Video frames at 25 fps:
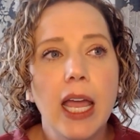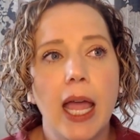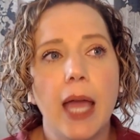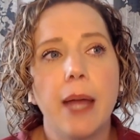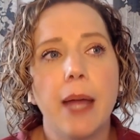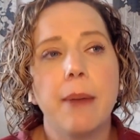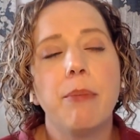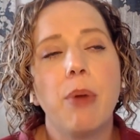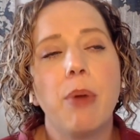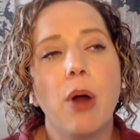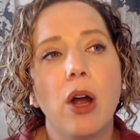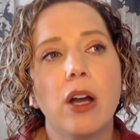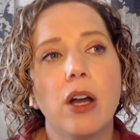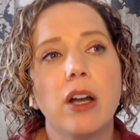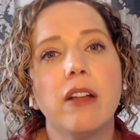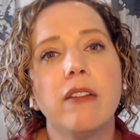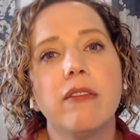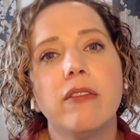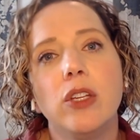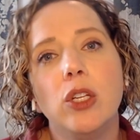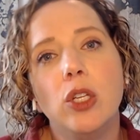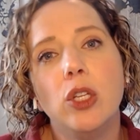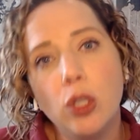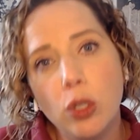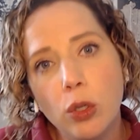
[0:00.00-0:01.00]
and part
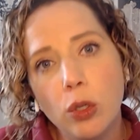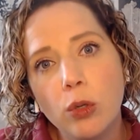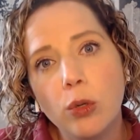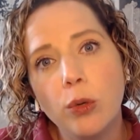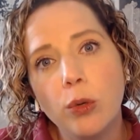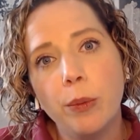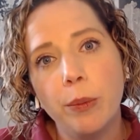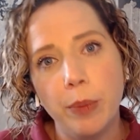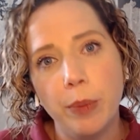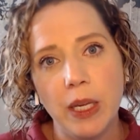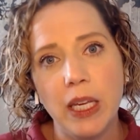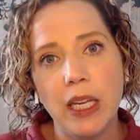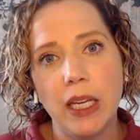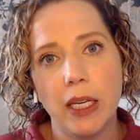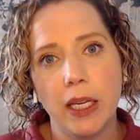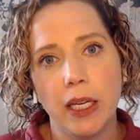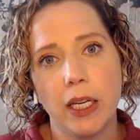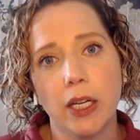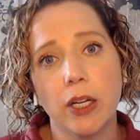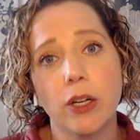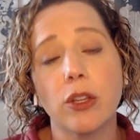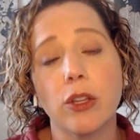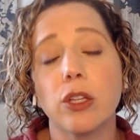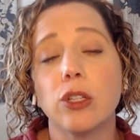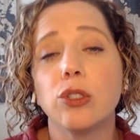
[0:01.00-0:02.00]
of you being
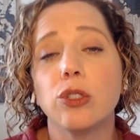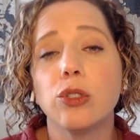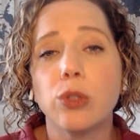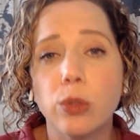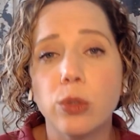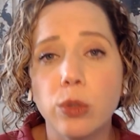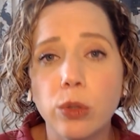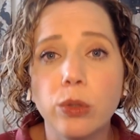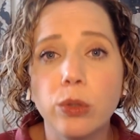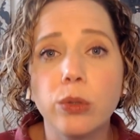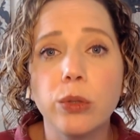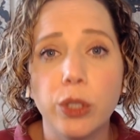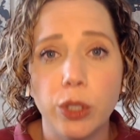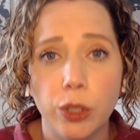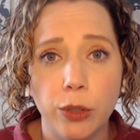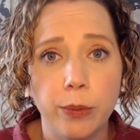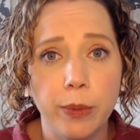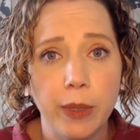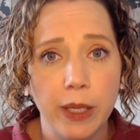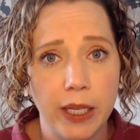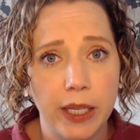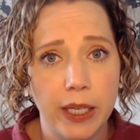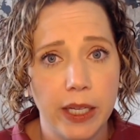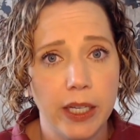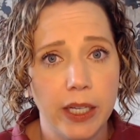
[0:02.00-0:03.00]
here, the true you
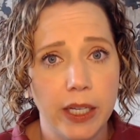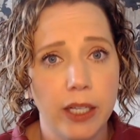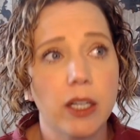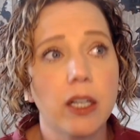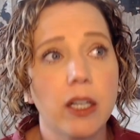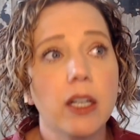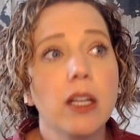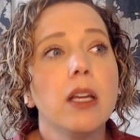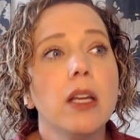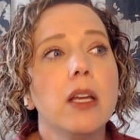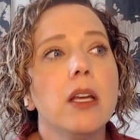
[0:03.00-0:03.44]
being here,